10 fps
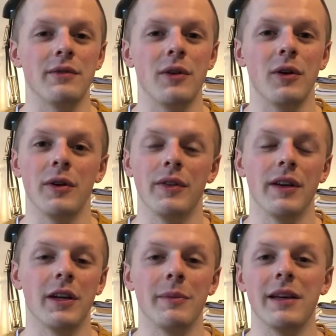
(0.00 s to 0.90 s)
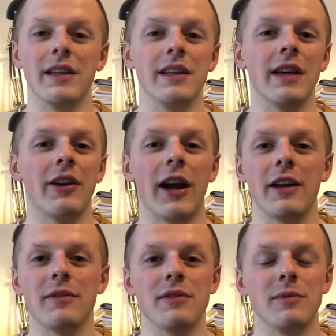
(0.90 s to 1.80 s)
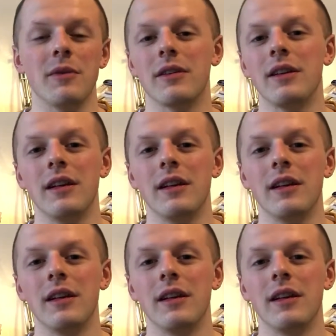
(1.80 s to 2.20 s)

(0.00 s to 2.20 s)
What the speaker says: 4, they're going to be a year ahead of someone